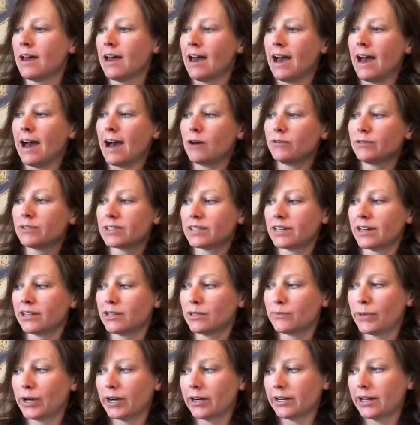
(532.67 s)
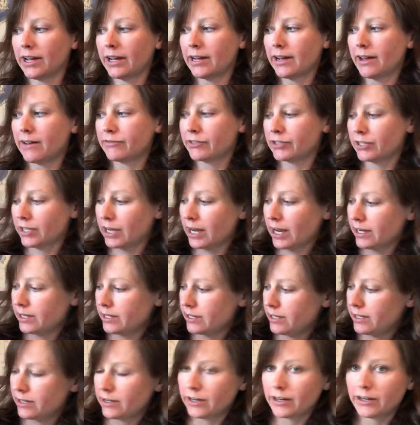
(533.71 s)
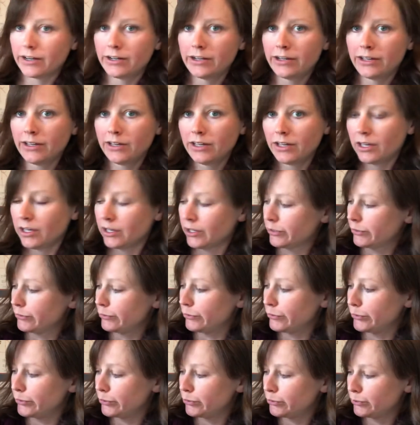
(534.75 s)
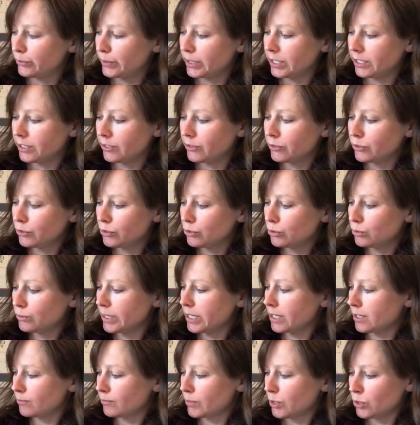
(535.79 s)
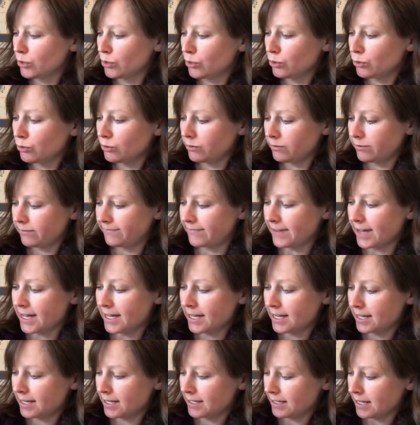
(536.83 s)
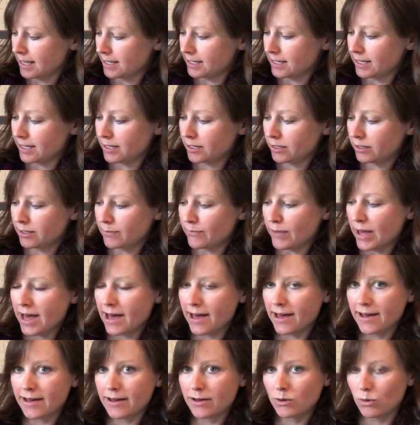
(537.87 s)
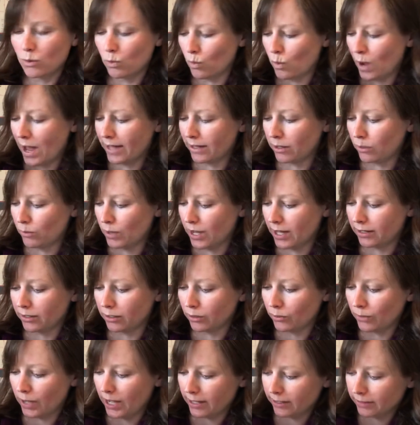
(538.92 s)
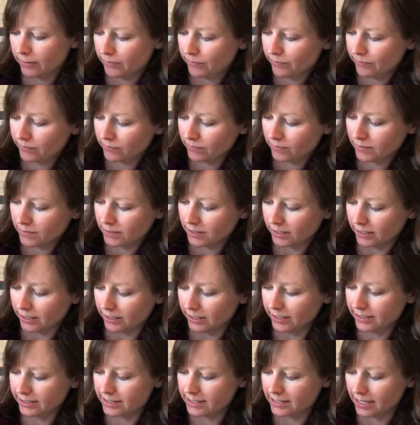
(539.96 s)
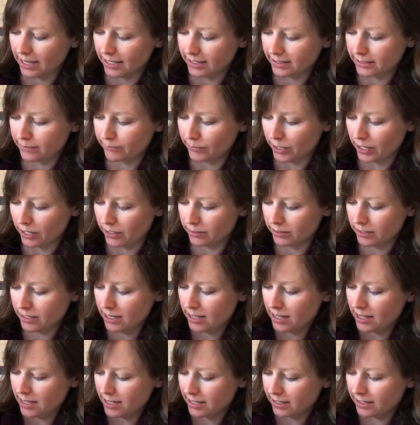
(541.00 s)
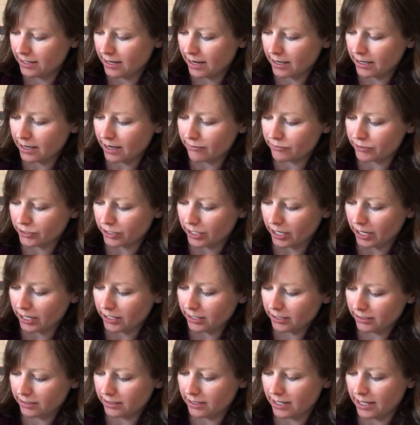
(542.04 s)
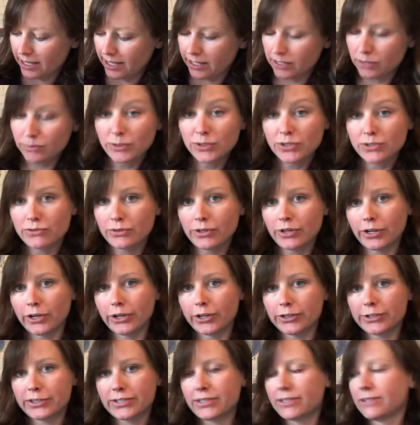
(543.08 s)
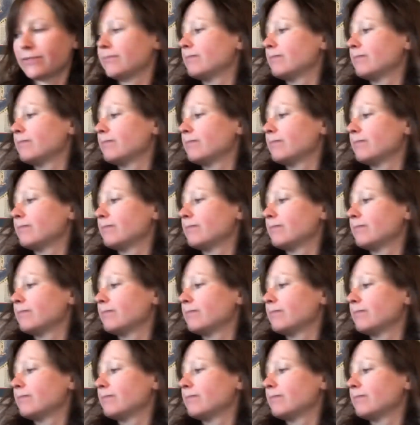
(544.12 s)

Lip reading: Outside the barn night after night, he heard Dooby Dooby Moo, fa la la la ba, wacka wacka quack. Inside the barn, night after night, the animals rehearsed.